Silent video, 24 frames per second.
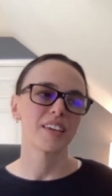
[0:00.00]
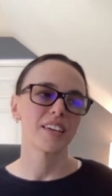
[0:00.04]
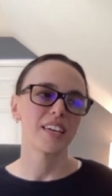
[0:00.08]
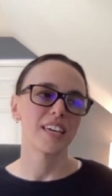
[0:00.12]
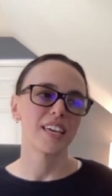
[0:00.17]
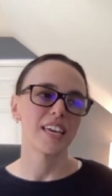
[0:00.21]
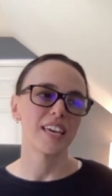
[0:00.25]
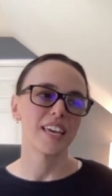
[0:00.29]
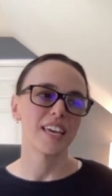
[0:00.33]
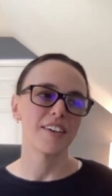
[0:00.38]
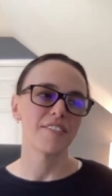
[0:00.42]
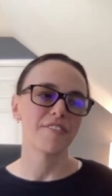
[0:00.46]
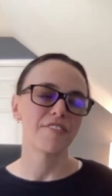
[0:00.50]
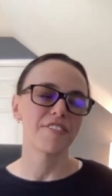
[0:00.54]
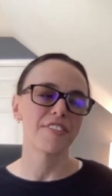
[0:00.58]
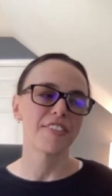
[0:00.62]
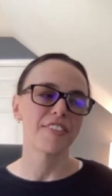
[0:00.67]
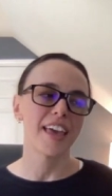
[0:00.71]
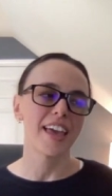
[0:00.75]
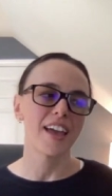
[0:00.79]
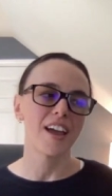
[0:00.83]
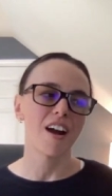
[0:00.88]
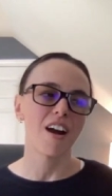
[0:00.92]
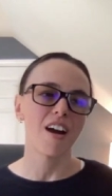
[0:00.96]
If
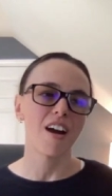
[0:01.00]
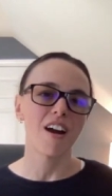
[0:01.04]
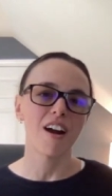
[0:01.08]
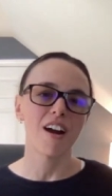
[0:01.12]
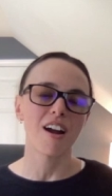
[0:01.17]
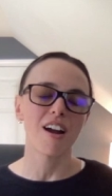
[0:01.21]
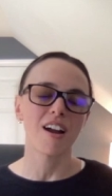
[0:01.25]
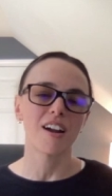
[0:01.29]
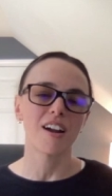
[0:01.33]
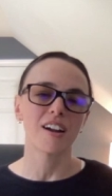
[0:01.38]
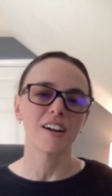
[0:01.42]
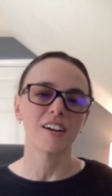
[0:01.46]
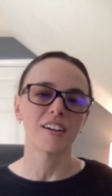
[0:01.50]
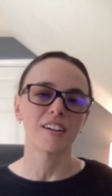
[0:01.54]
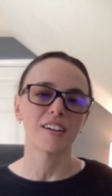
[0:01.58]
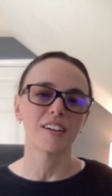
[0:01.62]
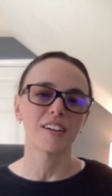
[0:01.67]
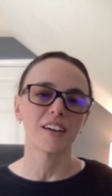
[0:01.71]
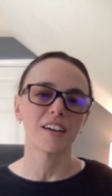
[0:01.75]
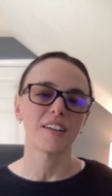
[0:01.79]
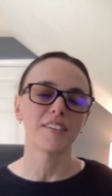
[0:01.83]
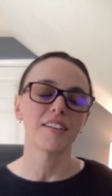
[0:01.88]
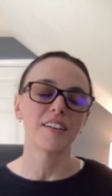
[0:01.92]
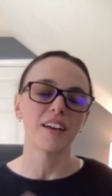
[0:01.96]
they are,
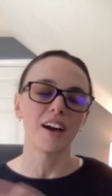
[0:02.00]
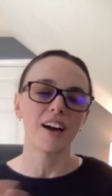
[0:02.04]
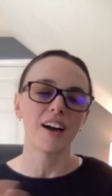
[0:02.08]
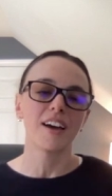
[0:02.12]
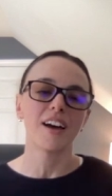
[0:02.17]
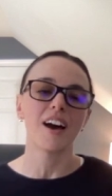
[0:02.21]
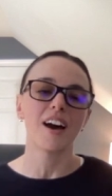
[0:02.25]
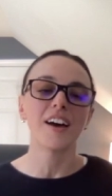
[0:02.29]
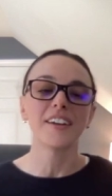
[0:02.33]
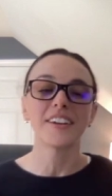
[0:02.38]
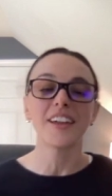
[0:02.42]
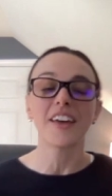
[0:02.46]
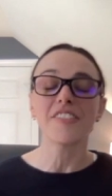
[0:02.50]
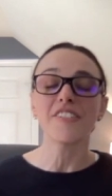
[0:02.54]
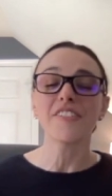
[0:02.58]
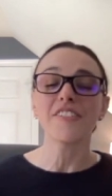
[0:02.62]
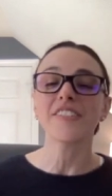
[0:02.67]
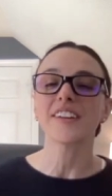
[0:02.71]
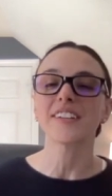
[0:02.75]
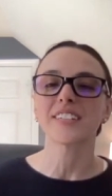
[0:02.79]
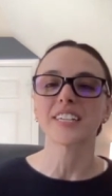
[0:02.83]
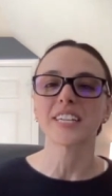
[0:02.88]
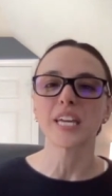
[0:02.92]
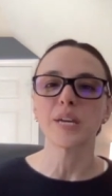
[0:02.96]
another
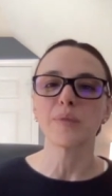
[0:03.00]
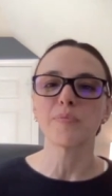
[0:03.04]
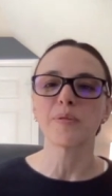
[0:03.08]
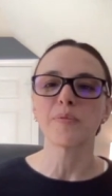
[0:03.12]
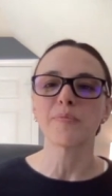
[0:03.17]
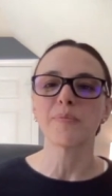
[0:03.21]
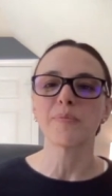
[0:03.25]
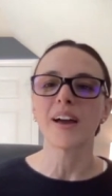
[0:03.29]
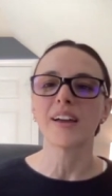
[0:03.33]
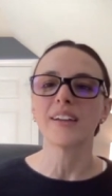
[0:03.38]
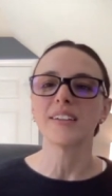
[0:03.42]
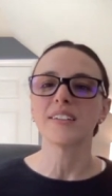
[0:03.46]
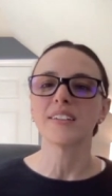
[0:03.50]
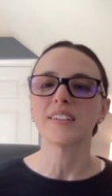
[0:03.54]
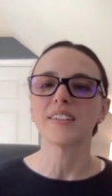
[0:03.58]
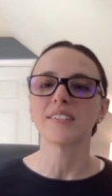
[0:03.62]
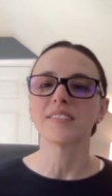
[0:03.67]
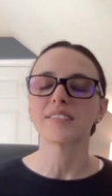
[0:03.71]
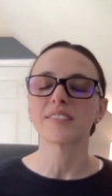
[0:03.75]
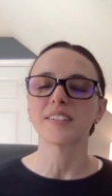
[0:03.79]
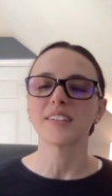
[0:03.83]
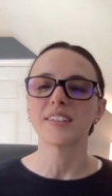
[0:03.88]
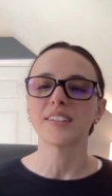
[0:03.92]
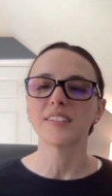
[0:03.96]
thing to keep in mind
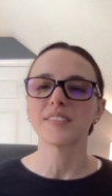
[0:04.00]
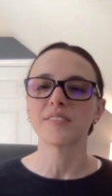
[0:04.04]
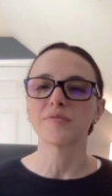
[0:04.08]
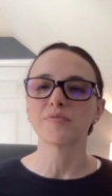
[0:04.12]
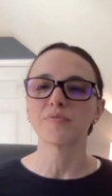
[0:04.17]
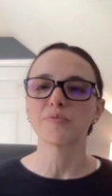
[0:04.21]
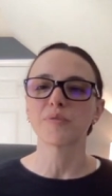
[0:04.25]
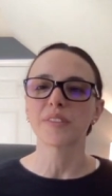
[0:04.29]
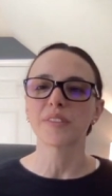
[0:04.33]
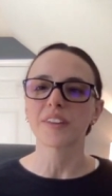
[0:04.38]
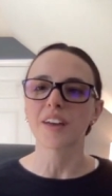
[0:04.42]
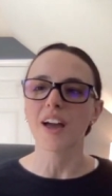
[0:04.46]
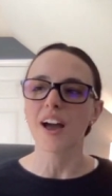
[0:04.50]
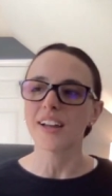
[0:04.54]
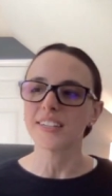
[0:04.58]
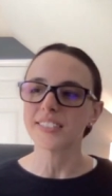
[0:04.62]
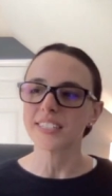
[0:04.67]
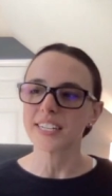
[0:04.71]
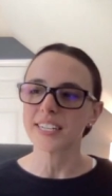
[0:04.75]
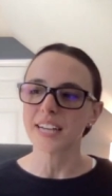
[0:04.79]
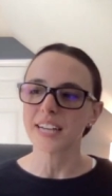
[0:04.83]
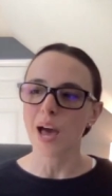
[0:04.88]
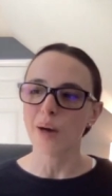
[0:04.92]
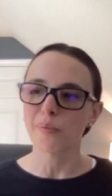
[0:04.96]
is with
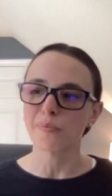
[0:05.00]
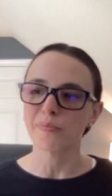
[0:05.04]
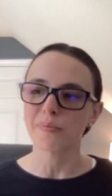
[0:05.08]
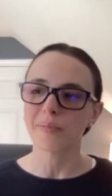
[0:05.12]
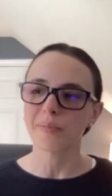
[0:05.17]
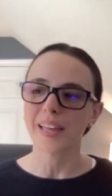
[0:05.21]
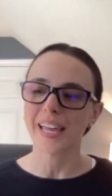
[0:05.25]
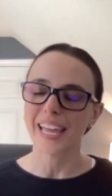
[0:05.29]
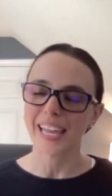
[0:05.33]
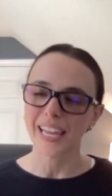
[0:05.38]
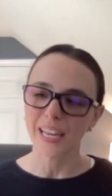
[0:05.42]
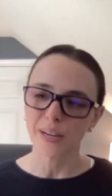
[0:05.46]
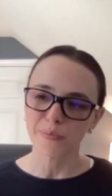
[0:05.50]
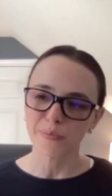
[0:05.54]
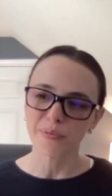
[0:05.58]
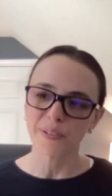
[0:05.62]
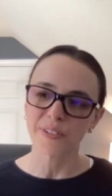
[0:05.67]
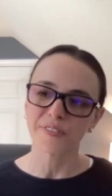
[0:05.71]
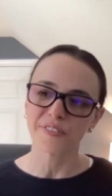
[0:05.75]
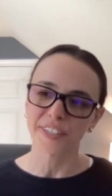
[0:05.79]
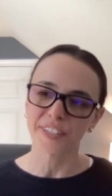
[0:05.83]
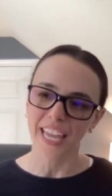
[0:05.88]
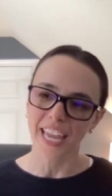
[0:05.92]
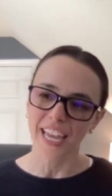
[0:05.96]
content
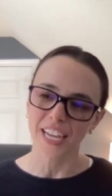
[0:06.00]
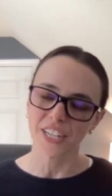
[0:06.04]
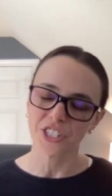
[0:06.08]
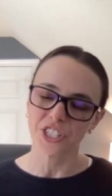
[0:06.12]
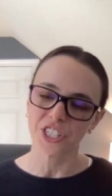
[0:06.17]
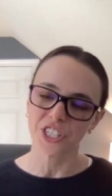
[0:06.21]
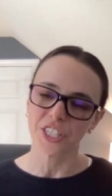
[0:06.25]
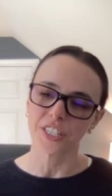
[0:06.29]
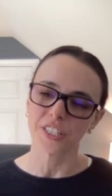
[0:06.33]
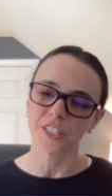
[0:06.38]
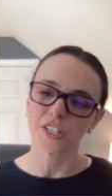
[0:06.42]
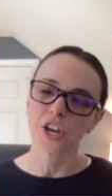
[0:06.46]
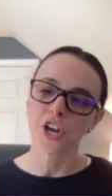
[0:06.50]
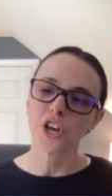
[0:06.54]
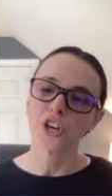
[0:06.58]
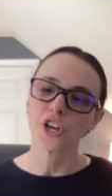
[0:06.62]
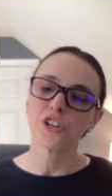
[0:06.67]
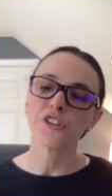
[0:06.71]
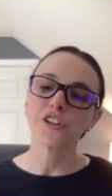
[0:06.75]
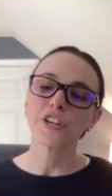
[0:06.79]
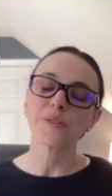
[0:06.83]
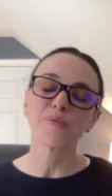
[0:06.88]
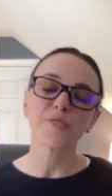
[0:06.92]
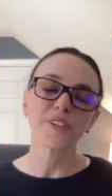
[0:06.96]
amplification,
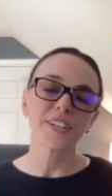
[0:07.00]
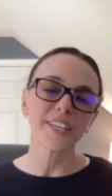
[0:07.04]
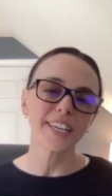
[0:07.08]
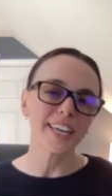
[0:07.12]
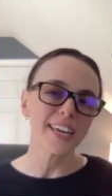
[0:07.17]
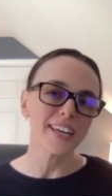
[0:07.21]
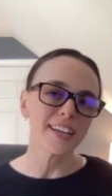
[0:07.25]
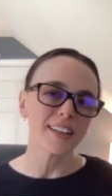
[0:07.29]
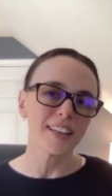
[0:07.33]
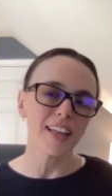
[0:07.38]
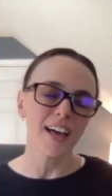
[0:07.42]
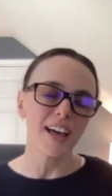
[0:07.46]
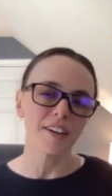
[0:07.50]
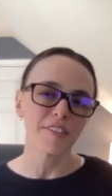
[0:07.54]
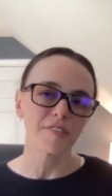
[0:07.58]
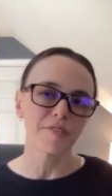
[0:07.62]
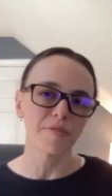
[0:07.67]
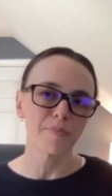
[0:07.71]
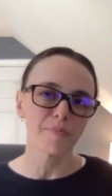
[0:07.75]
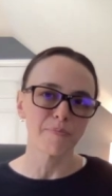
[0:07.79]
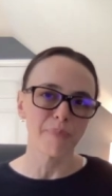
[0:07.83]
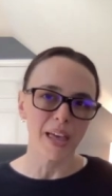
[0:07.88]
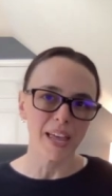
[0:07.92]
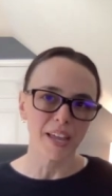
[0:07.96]
you can really get a lot of
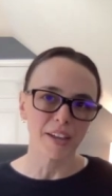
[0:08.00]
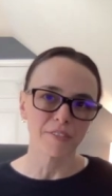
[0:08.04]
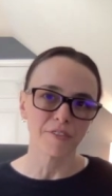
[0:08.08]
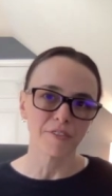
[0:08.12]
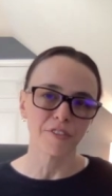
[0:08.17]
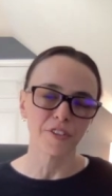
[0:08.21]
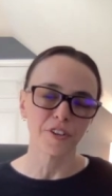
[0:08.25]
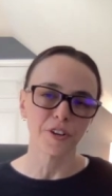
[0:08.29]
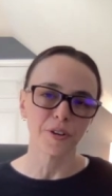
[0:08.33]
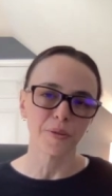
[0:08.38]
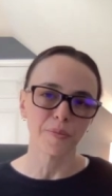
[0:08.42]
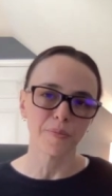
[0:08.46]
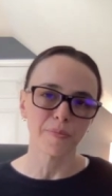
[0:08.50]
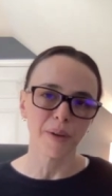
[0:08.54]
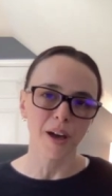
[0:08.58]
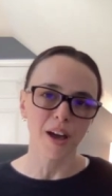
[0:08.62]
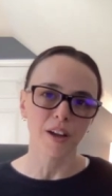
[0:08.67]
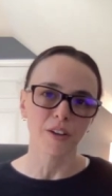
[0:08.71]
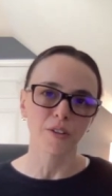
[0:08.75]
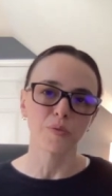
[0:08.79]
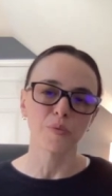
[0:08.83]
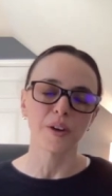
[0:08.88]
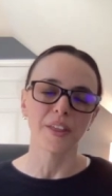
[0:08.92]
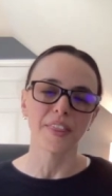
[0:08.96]
bang for your
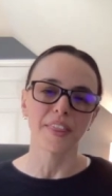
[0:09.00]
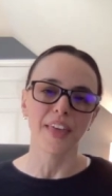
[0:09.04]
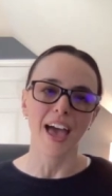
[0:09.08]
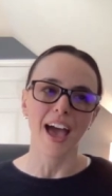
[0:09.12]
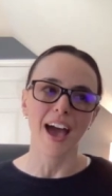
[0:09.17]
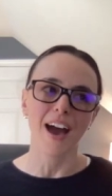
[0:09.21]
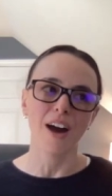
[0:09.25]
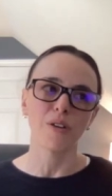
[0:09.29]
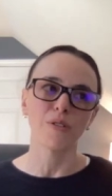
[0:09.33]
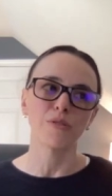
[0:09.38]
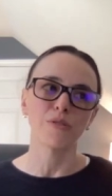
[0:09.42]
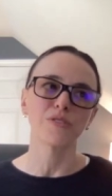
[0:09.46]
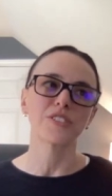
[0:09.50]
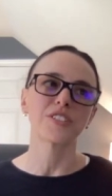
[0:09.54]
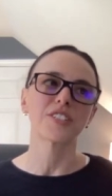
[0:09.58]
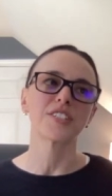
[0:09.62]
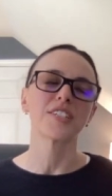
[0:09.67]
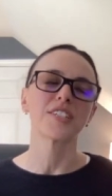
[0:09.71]
buck without